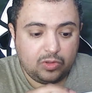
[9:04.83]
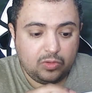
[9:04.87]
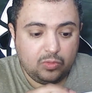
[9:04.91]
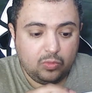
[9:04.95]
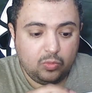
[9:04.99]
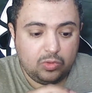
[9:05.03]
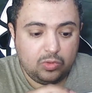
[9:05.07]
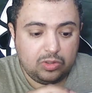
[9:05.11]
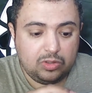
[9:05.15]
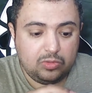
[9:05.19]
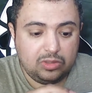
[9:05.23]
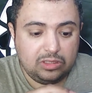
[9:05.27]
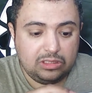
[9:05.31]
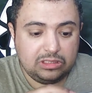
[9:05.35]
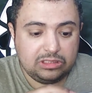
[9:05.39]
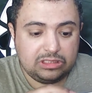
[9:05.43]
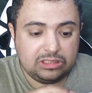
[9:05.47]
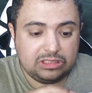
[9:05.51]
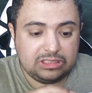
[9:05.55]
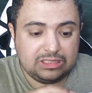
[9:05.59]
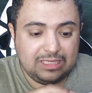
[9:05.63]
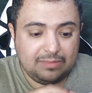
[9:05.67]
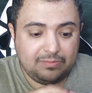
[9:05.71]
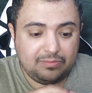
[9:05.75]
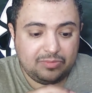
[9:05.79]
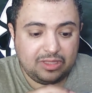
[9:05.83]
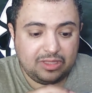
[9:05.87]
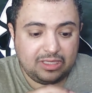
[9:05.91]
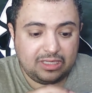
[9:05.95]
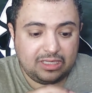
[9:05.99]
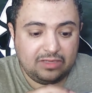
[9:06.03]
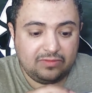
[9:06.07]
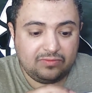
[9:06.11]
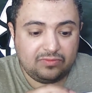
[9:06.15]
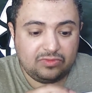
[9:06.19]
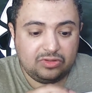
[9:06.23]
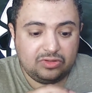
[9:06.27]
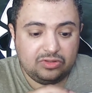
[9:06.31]
We will ship the
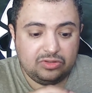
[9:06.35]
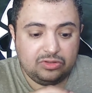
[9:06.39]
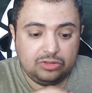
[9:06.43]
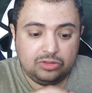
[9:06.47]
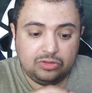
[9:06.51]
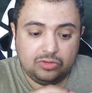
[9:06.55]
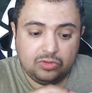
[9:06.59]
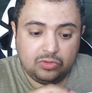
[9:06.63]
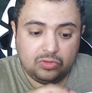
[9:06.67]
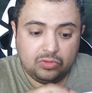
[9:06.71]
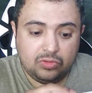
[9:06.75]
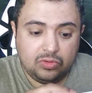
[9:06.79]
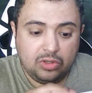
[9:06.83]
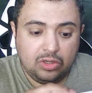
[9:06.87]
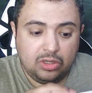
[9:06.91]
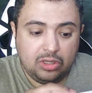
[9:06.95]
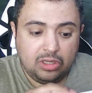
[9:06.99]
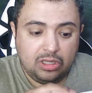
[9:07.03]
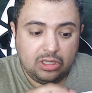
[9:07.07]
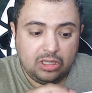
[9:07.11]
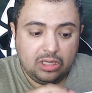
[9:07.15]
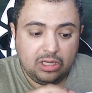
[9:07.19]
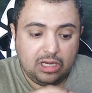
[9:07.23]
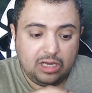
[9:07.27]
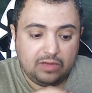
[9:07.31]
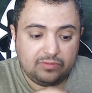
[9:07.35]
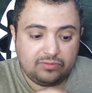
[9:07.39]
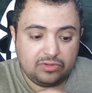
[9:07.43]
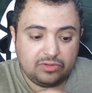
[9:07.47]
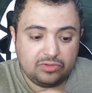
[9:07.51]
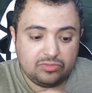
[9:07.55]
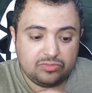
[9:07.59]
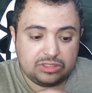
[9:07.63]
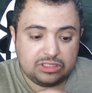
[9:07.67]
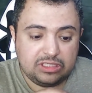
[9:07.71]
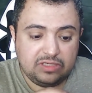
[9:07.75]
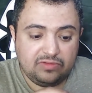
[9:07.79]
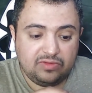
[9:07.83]
gift to you after
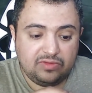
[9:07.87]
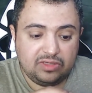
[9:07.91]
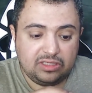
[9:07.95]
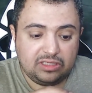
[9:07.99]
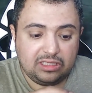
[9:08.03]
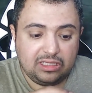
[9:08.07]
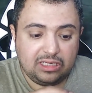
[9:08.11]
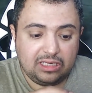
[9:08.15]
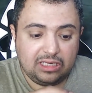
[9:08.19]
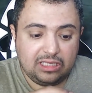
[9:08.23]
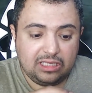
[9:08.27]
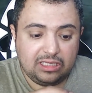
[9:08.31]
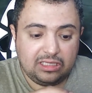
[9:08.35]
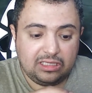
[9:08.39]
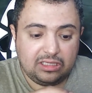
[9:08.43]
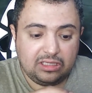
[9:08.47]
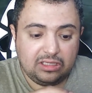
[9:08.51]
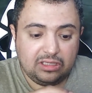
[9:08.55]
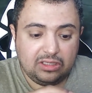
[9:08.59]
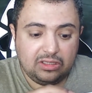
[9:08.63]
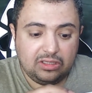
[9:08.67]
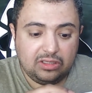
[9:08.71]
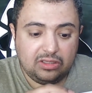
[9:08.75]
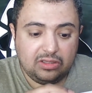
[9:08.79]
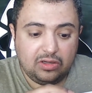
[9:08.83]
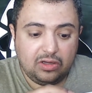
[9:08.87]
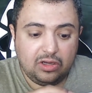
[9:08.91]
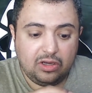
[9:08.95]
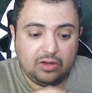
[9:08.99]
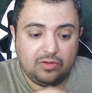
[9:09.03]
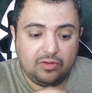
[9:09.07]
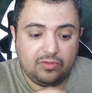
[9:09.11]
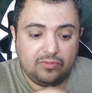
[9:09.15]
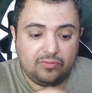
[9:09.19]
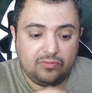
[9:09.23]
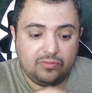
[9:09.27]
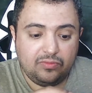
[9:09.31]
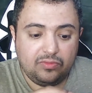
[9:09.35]
receiving the link
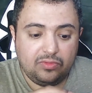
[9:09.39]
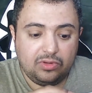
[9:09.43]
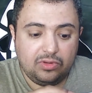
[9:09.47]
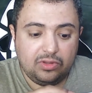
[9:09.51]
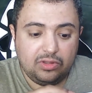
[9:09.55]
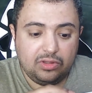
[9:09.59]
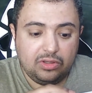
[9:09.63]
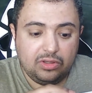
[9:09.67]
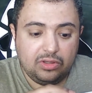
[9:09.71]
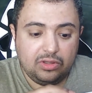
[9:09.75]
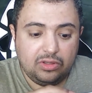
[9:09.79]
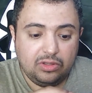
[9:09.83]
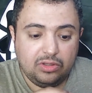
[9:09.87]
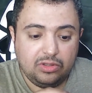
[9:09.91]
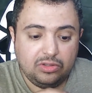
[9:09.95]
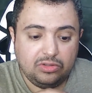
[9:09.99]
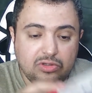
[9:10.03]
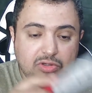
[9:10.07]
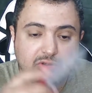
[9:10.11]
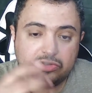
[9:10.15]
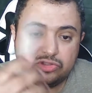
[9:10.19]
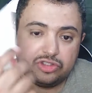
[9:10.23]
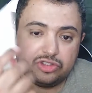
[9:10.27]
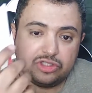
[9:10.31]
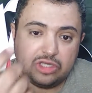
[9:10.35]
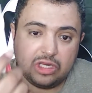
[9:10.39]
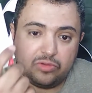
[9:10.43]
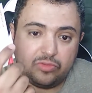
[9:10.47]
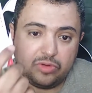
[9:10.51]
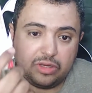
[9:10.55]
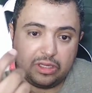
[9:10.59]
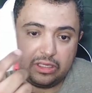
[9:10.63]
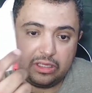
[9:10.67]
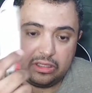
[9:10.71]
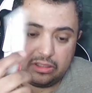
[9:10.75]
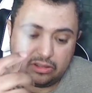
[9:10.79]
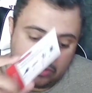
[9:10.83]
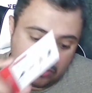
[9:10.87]
of your
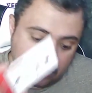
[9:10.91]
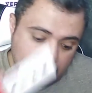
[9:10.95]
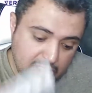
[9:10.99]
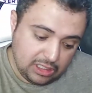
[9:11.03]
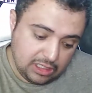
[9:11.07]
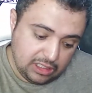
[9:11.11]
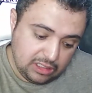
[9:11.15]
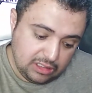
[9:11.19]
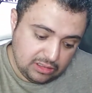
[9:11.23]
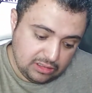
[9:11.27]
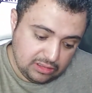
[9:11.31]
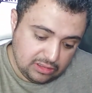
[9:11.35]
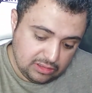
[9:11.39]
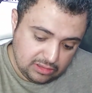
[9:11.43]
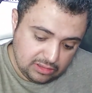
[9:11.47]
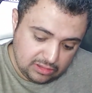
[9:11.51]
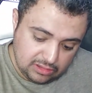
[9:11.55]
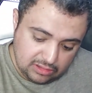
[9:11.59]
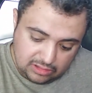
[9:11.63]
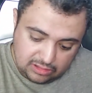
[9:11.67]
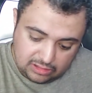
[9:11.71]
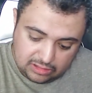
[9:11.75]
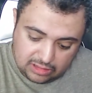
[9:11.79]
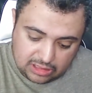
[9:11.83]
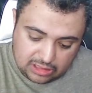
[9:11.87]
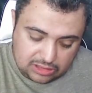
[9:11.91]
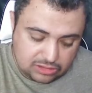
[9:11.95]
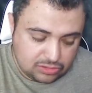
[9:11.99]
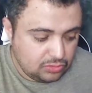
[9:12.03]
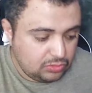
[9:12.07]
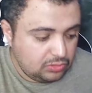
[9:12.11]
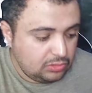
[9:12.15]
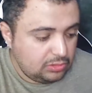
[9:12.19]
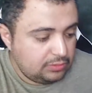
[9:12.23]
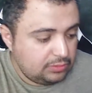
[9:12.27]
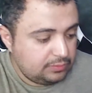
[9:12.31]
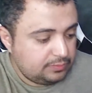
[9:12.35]
sharing. Okay, that's cool.